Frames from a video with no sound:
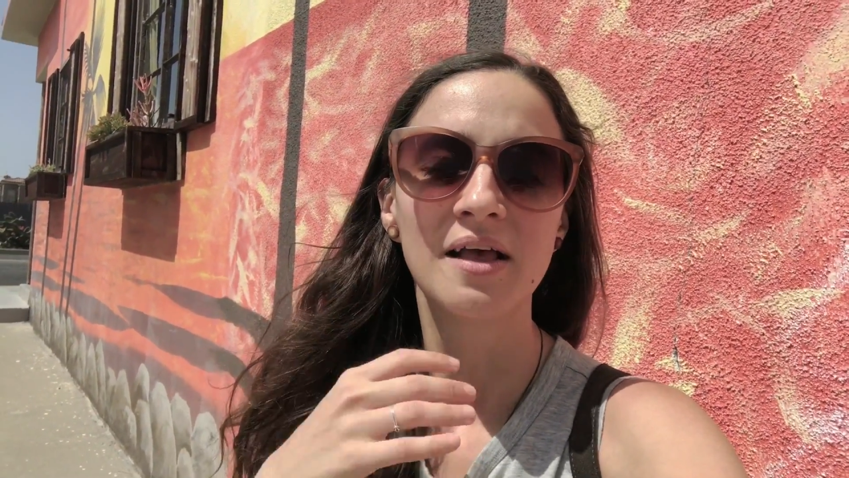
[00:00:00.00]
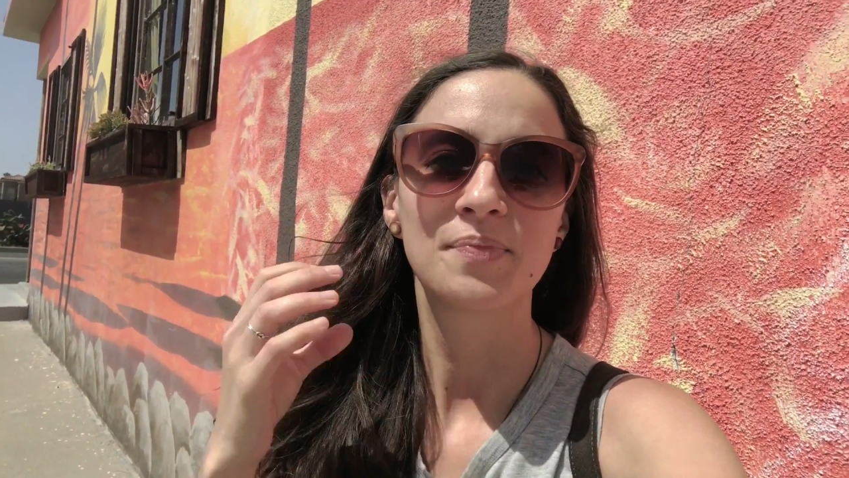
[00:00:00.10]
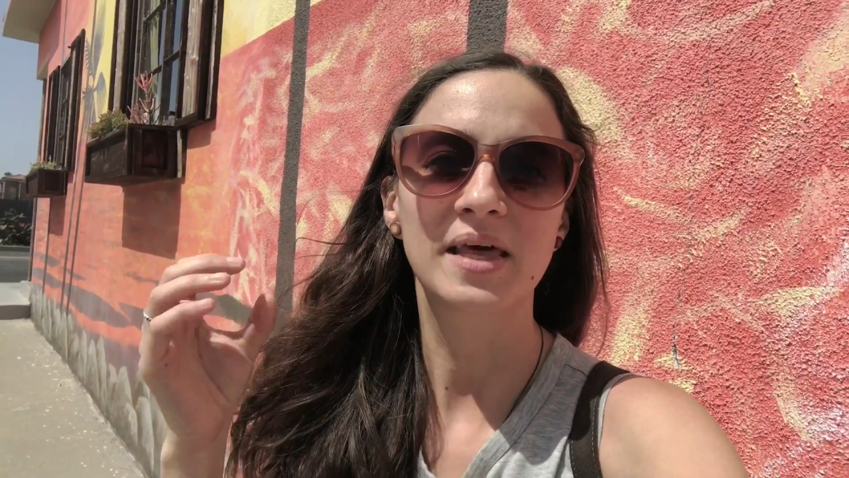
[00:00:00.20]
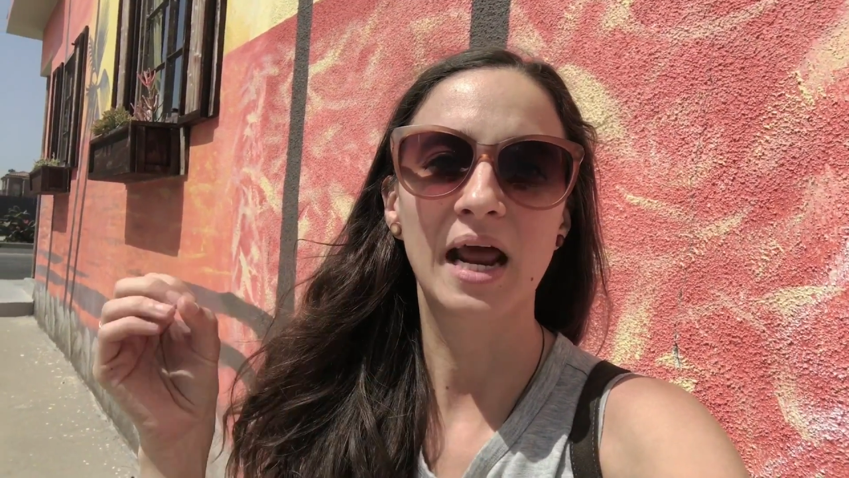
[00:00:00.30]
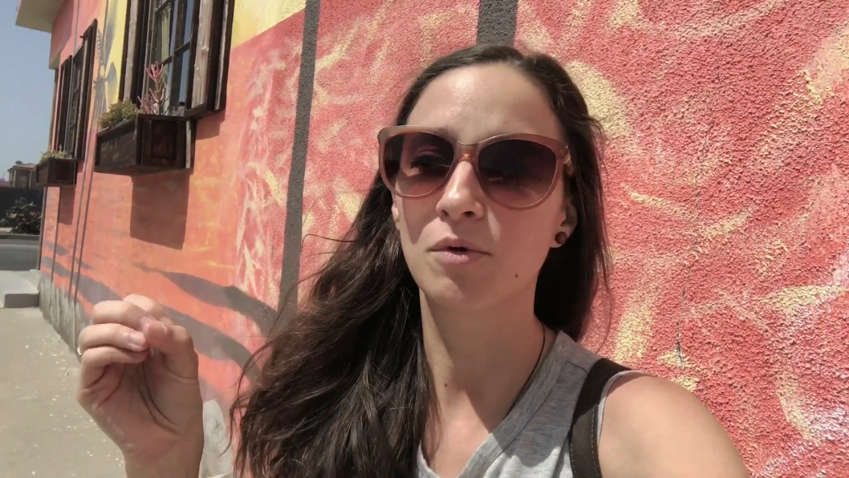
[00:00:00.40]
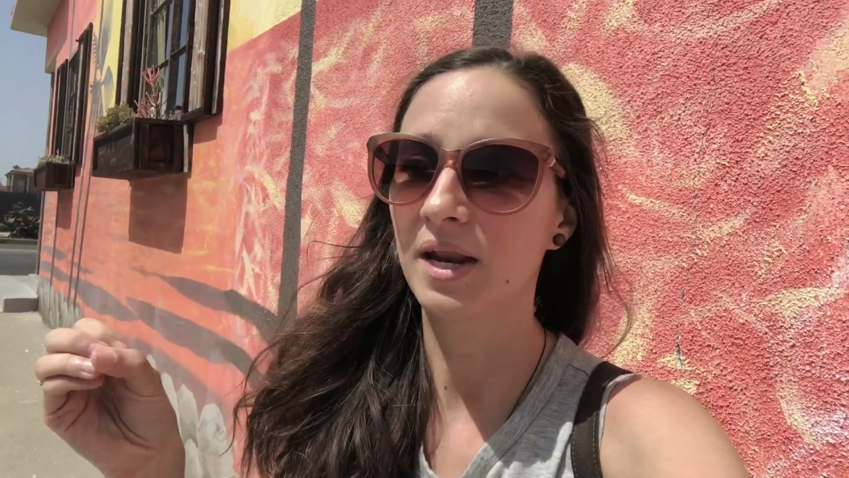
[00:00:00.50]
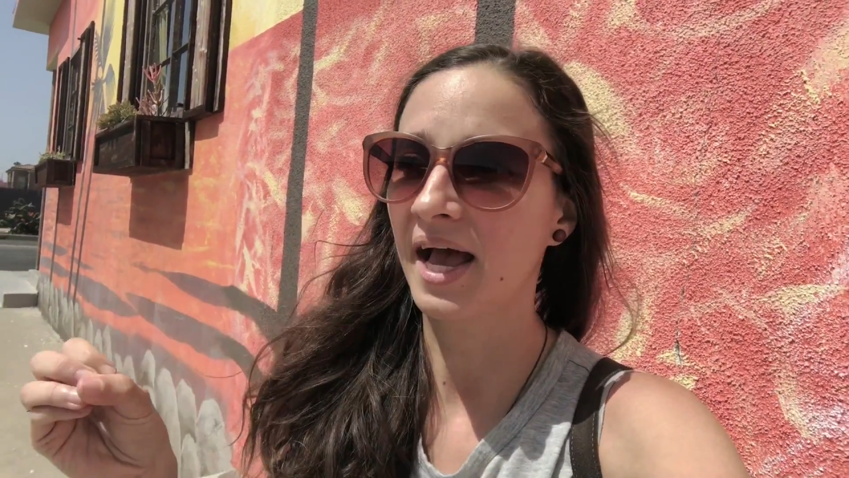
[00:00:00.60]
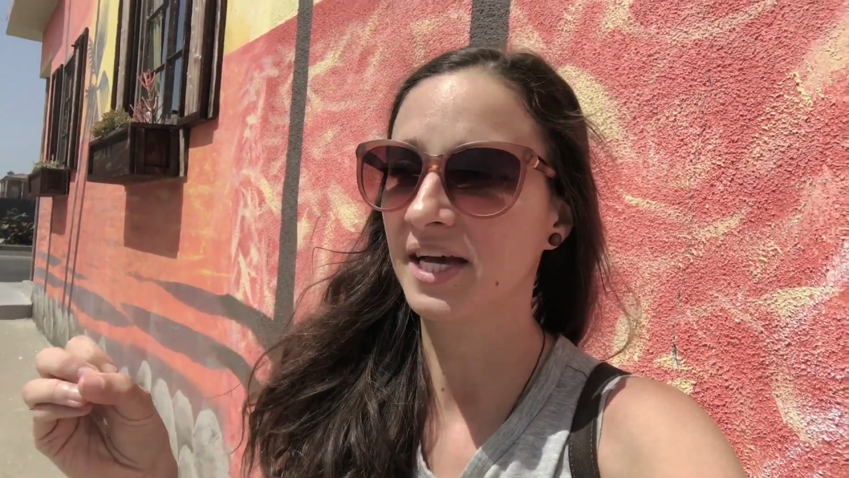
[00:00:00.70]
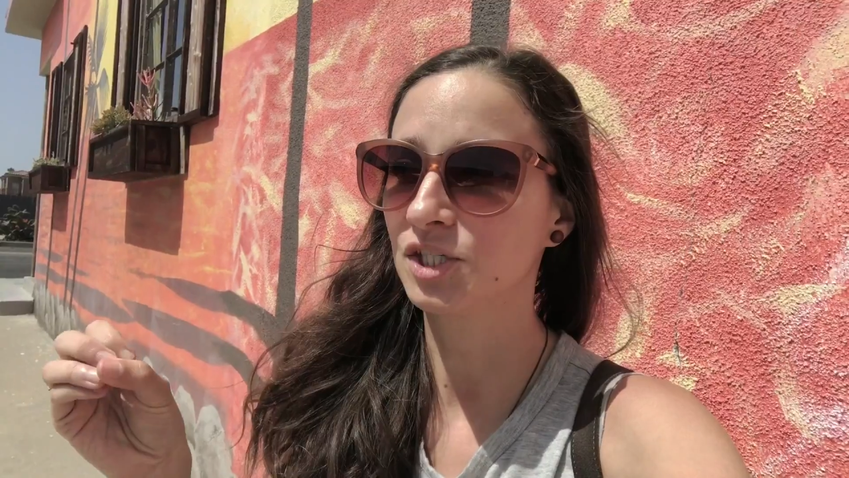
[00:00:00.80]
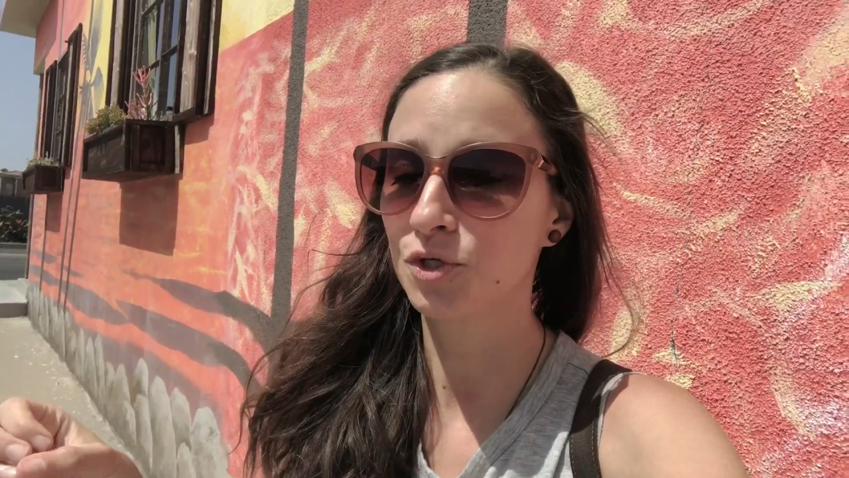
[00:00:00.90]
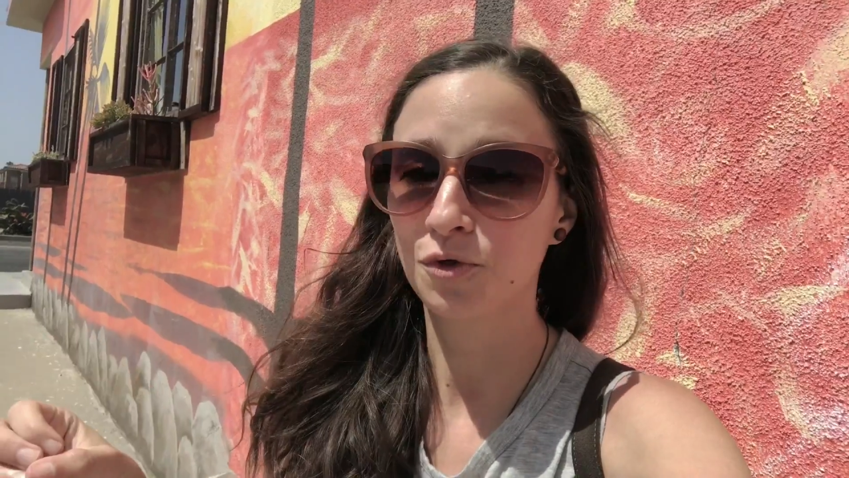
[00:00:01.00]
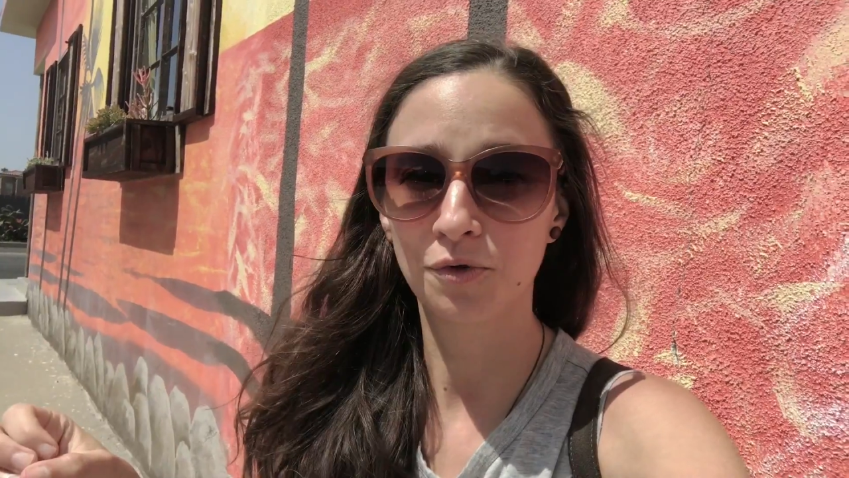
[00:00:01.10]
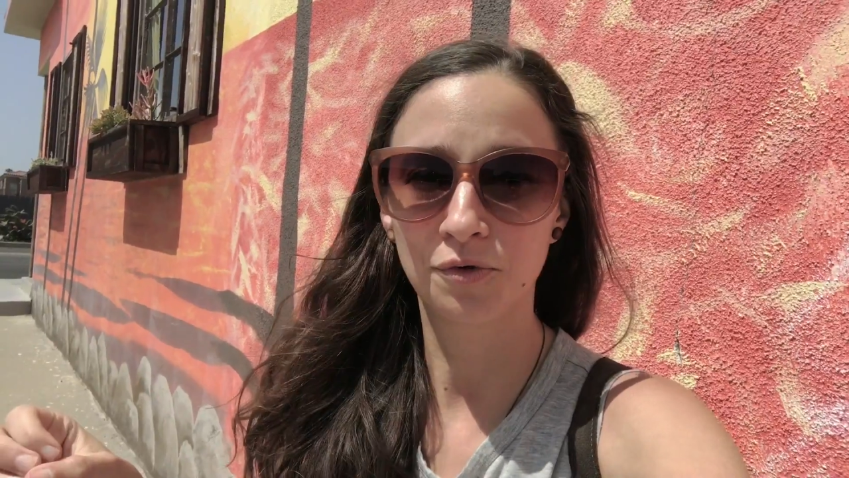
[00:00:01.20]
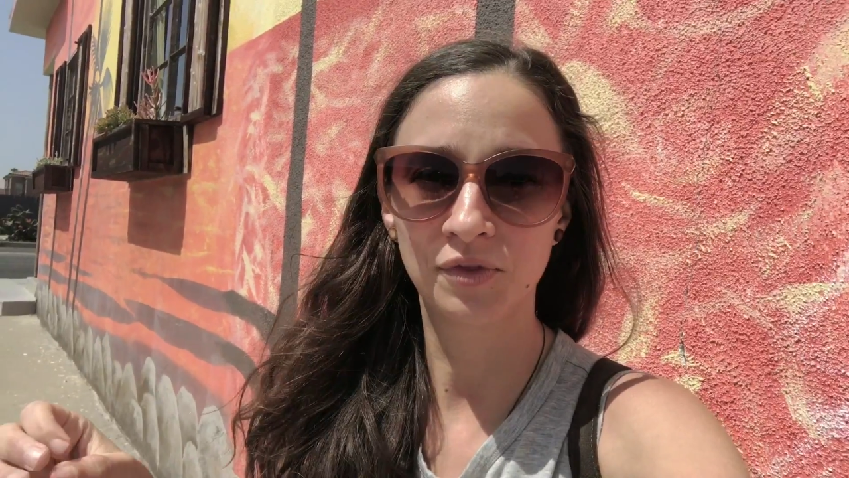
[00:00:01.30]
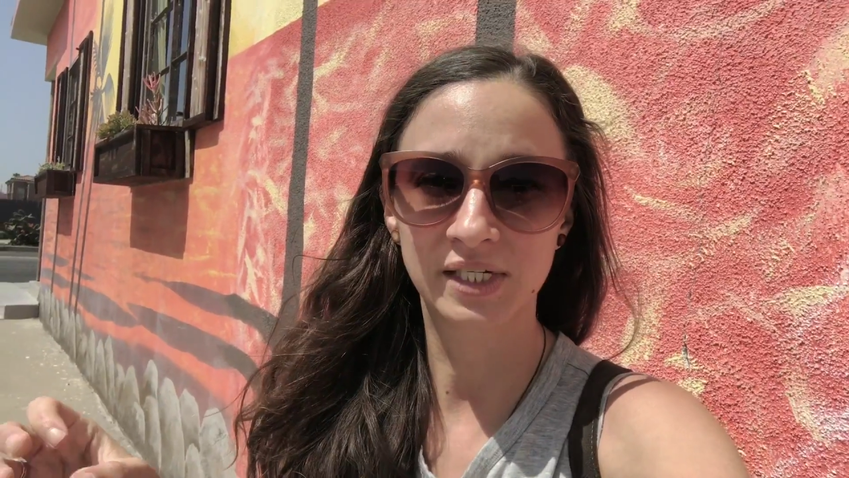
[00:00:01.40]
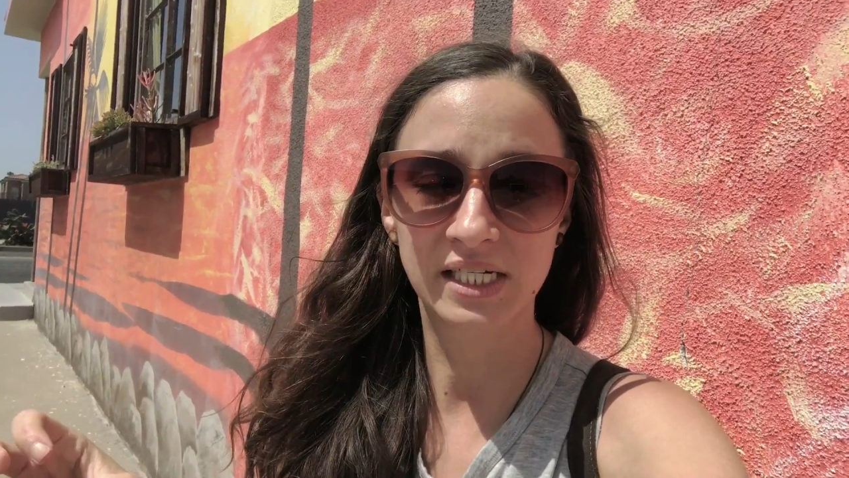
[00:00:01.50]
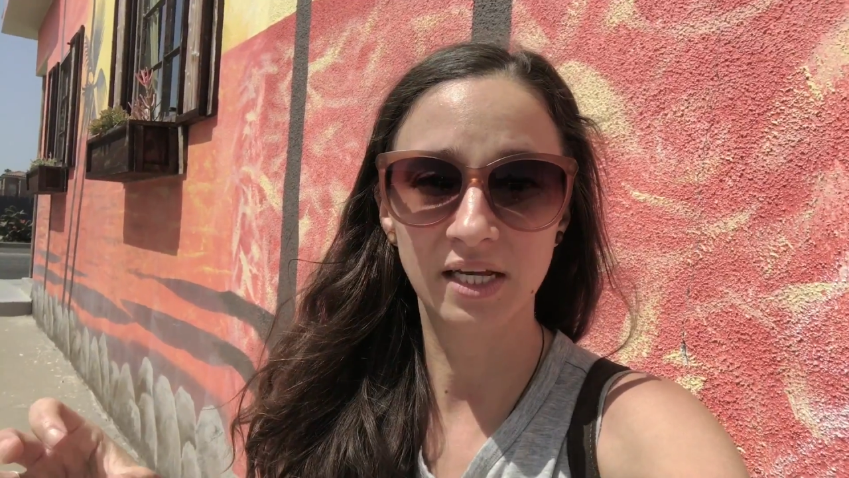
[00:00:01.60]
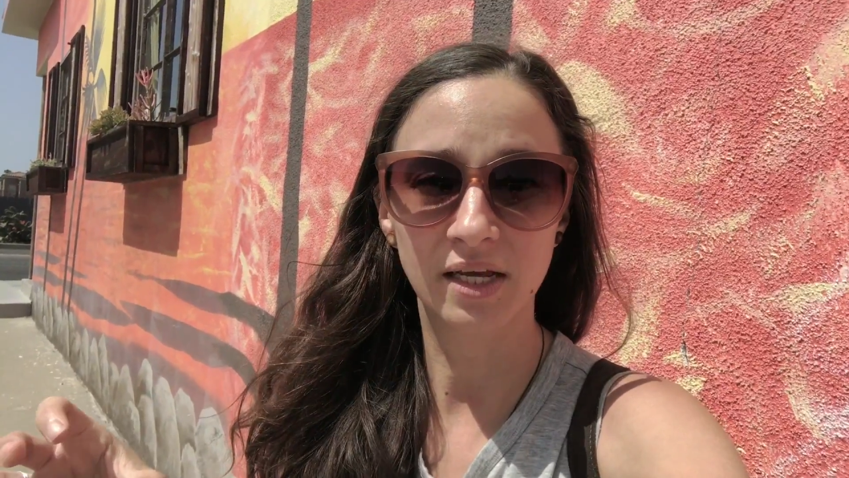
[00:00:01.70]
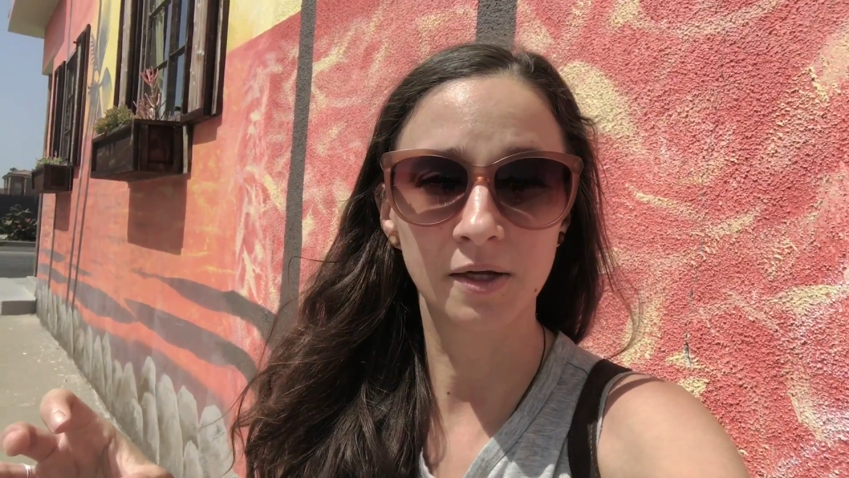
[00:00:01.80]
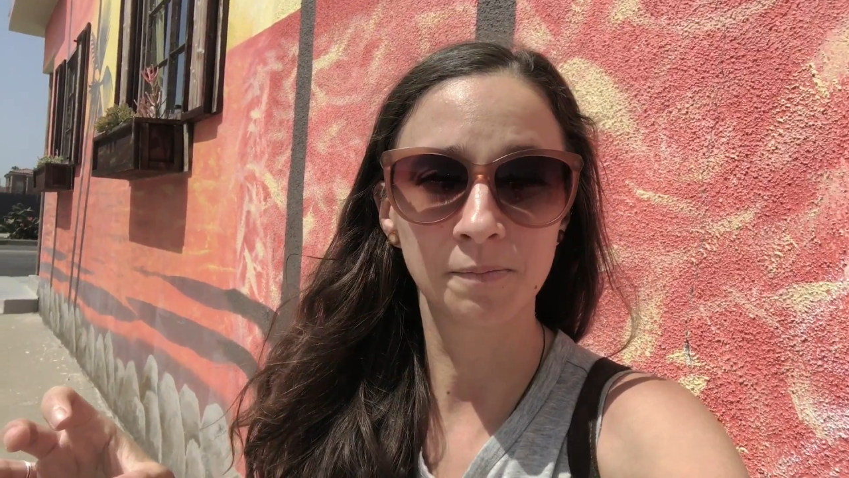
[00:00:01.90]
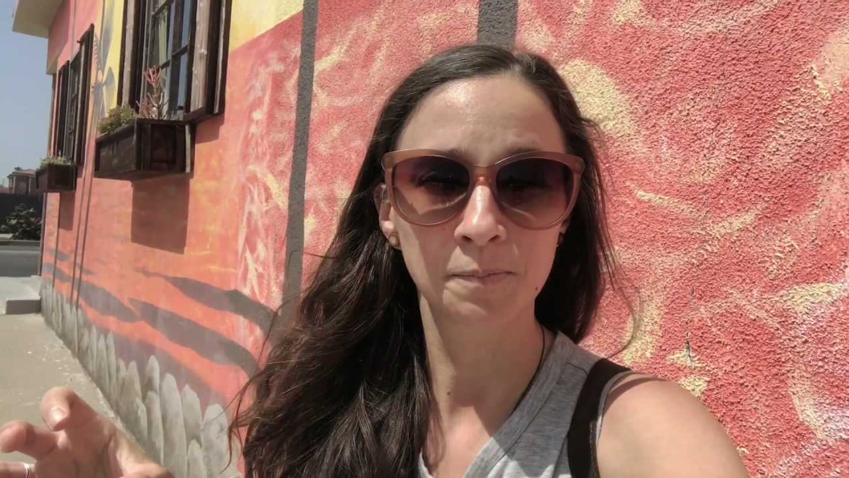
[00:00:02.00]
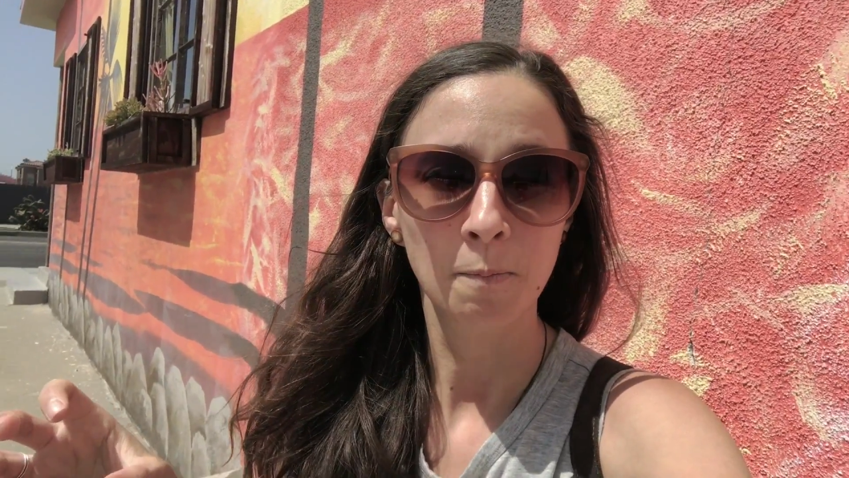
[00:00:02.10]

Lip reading: that I would add to the tea